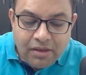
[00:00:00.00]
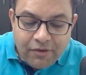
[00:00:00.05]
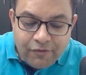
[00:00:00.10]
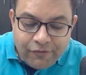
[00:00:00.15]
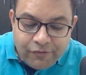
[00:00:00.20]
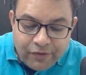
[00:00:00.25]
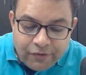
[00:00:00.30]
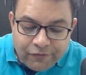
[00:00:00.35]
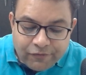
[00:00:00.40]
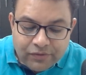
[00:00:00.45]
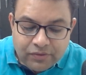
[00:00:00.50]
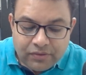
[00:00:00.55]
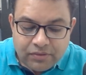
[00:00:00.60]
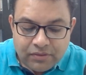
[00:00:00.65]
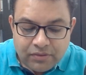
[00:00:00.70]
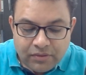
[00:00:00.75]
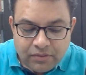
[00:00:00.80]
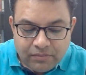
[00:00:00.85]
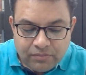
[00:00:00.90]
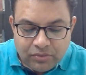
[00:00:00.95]
Fifth,
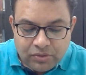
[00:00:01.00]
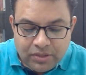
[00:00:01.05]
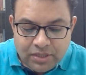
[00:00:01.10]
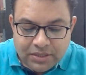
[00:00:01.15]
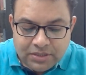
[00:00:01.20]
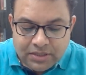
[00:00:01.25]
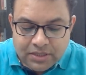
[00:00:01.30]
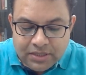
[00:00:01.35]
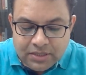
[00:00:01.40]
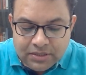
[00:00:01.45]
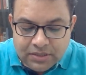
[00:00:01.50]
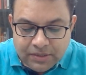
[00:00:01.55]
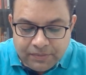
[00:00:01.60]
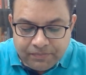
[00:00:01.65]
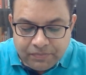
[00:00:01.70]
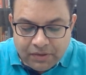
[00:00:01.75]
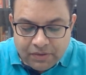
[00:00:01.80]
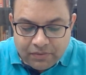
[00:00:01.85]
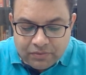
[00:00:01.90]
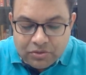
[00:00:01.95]
Buddha says,
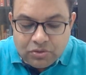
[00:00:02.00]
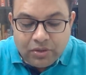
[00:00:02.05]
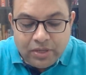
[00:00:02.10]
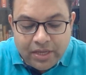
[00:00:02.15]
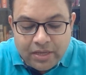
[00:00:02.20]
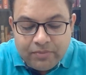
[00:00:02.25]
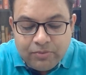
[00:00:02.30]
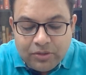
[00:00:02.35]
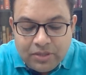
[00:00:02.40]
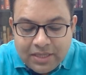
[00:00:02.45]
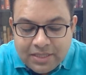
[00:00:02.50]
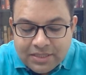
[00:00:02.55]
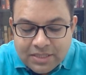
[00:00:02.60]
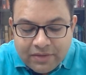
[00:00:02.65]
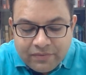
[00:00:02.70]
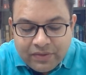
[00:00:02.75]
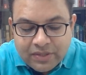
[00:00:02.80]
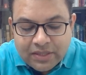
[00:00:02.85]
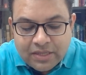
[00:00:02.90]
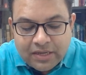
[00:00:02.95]
so here Buddha is
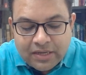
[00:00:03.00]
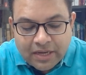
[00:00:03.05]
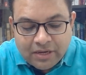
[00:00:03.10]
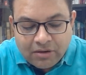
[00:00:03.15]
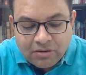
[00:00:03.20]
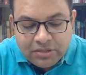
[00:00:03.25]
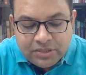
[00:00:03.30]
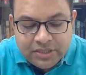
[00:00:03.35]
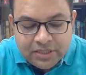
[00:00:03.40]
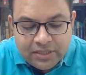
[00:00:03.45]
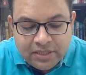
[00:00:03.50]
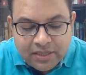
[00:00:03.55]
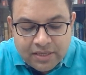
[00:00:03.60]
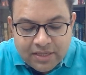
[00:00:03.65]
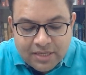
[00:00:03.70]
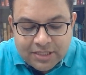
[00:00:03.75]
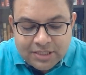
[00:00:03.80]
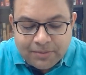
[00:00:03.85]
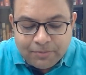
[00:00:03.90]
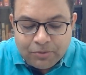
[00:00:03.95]
giving an analogy.
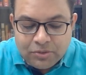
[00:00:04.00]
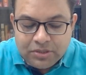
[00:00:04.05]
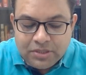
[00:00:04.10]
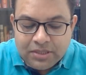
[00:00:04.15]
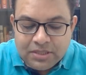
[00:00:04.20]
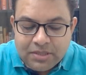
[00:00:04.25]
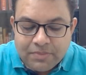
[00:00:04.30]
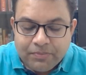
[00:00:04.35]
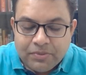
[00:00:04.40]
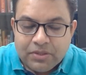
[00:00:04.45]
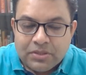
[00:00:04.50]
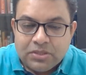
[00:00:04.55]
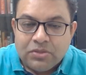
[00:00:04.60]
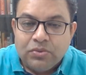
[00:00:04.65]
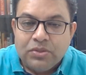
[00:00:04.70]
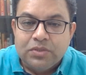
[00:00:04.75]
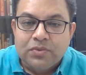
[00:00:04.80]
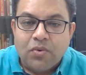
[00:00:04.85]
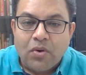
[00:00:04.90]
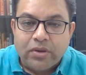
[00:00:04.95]
Suppose there is a person
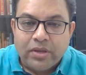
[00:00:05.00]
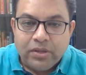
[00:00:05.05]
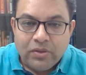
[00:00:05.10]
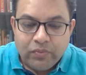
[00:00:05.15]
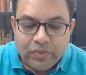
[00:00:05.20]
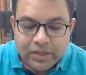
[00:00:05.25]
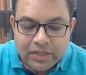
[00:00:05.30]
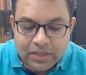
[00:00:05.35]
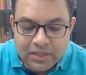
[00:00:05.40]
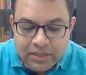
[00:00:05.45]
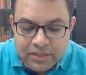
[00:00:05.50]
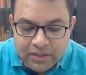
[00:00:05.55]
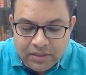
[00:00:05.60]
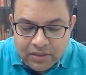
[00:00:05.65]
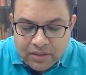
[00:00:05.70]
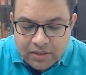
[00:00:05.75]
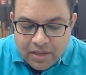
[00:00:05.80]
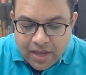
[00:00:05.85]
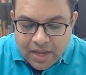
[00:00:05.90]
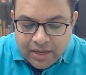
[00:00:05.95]
who is walking quickly
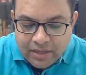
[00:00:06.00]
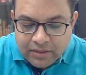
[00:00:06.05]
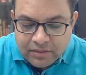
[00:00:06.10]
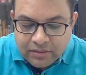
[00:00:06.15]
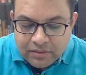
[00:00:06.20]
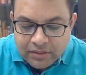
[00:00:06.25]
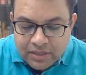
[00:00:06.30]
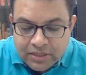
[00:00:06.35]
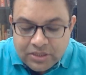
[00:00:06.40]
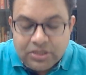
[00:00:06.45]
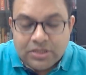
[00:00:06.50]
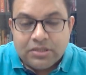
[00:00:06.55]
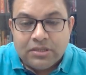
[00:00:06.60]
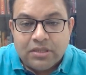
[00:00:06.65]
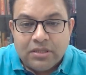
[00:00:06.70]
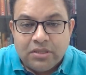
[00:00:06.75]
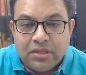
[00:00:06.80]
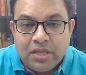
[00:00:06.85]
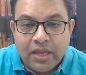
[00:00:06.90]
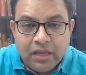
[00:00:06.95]
and they just
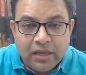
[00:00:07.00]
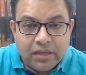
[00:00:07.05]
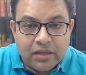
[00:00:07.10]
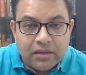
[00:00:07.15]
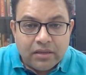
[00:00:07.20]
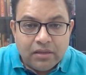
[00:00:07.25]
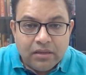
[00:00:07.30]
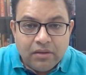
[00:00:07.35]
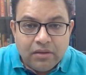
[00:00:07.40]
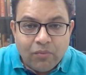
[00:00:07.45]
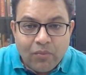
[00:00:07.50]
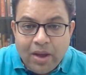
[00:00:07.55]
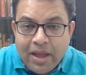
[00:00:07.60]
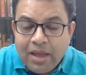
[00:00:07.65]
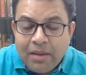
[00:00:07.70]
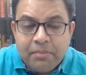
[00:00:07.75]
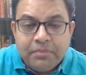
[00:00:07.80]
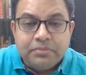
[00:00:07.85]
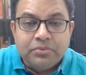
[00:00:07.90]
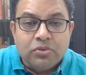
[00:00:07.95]
think, why
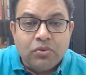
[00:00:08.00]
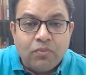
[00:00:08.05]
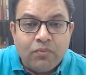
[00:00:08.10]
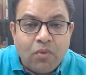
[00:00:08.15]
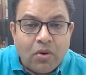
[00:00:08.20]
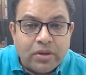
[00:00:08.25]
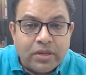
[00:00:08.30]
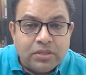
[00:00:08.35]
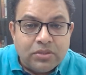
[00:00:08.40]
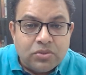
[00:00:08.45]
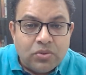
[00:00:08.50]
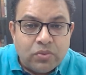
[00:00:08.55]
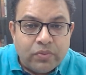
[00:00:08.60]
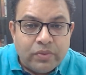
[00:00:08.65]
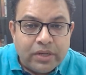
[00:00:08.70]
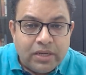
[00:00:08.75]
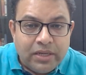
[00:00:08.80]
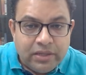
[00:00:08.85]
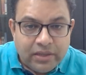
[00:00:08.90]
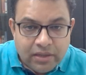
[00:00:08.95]
am I so walking so
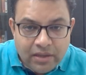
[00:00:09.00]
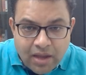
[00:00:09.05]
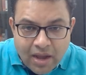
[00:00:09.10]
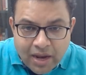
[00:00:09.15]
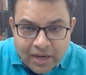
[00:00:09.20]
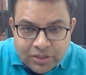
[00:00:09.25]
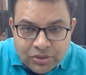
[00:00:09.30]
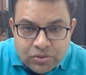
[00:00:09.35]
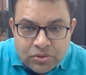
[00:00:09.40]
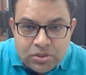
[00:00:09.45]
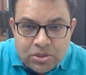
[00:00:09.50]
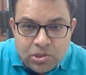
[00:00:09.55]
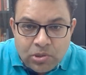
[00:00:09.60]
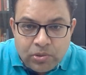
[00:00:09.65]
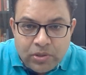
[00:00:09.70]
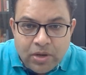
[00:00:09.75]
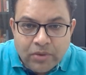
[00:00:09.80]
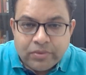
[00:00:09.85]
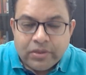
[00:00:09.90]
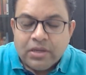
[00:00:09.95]
quickly? I should
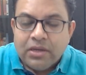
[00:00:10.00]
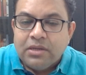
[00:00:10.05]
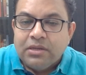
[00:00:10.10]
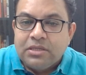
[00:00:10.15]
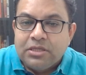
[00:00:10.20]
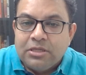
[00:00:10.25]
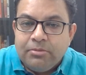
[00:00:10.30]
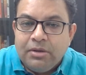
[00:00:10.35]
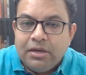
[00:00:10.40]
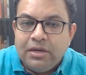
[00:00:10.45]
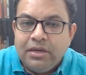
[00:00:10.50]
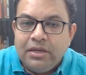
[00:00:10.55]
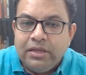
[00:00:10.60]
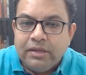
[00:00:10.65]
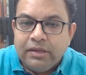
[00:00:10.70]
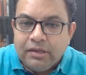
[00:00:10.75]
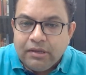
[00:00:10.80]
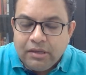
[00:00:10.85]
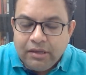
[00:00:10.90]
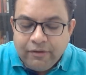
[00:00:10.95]
slow down.
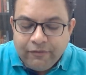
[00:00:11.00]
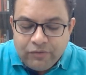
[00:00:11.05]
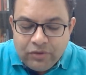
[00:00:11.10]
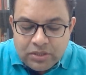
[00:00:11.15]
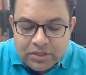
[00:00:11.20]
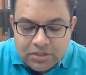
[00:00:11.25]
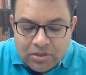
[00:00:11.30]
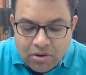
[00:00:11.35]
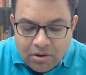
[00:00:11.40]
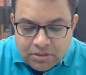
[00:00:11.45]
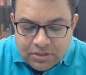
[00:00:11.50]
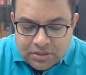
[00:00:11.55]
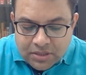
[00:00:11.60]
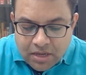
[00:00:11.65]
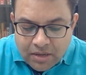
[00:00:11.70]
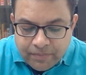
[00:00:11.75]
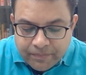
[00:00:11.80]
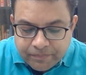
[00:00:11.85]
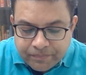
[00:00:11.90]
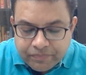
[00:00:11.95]
Similarly, if these thoughts
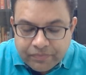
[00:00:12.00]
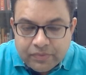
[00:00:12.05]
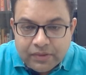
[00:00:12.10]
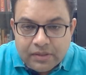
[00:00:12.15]
come,